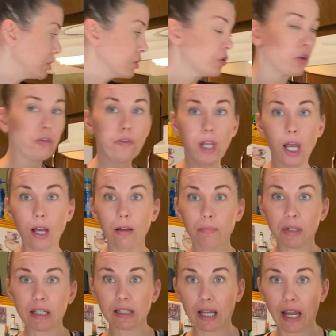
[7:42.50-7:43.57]
Truvia
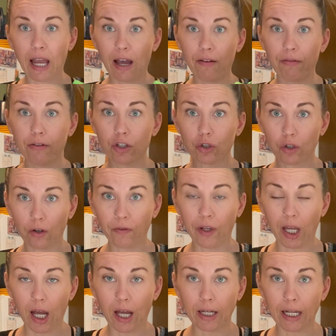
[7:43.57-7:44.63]
because I have
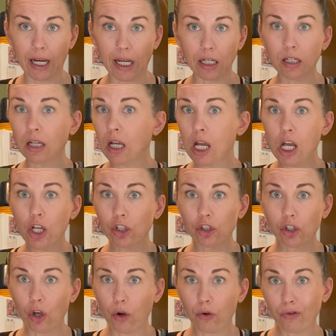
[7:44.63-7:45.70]
Truvia on hand.
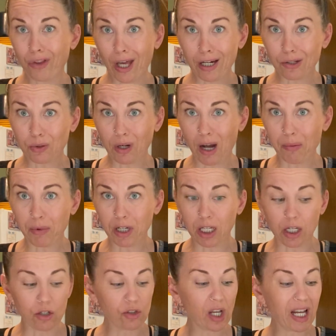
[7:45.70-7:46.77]
So that is what I'm gonna
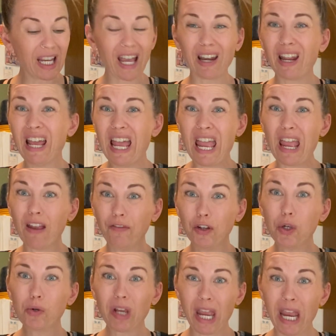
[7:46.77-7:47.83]
use. Again, if
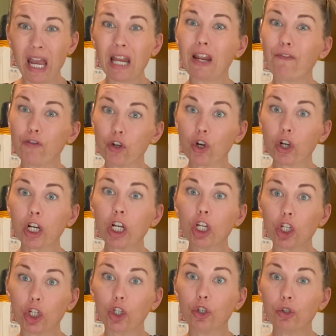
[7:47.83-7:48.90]
you're gonna
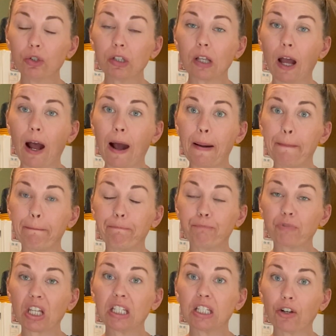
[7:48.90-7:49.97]
use
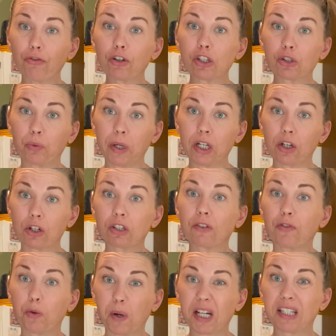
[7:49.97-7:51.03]
different sweeteners,
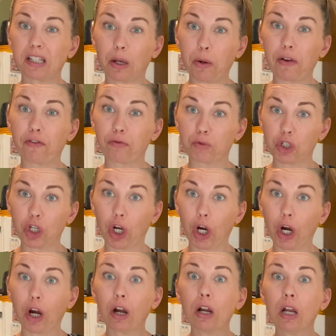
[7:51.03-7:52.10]
if you wanna stay away from
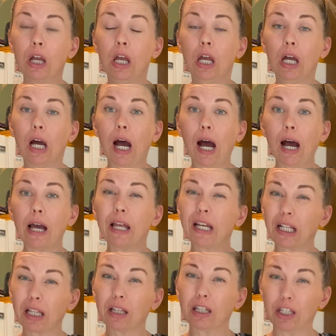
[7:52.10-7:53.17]
sugar and
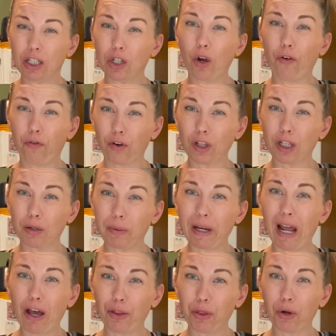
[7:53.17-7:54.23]
go for a little bit
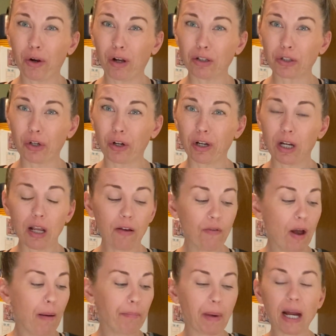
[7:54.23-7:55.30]
healthier alternative,
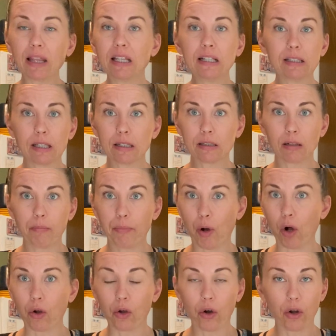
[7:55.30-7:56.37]
buy these things in
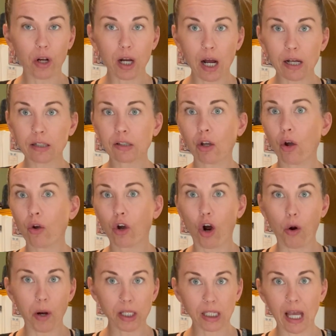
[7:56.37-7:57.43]
bulk. Go to Costco, go
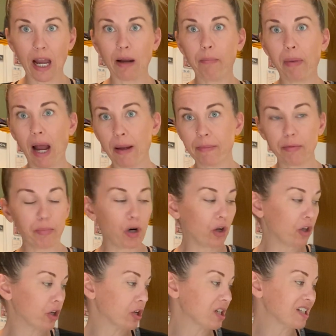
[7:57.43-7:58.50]
online, buy them in
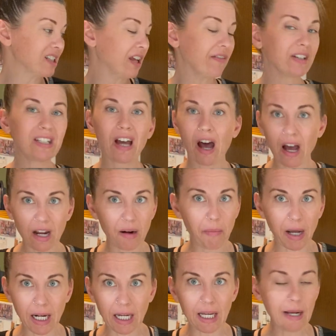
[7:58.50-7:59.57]
bulk. You're gonna save a ton of
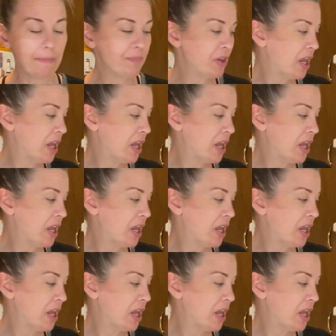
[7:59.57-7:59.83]
money